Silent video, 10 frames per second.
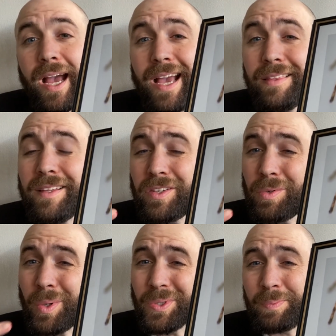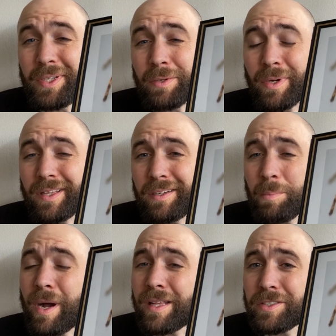I think you owe Spinderella an
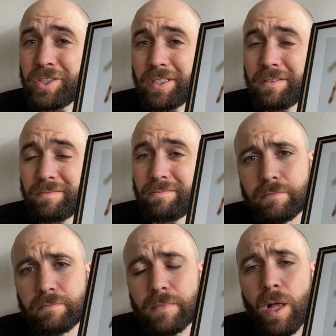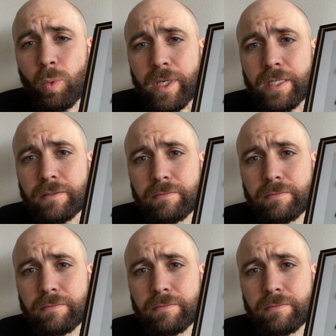apology. I'll wait.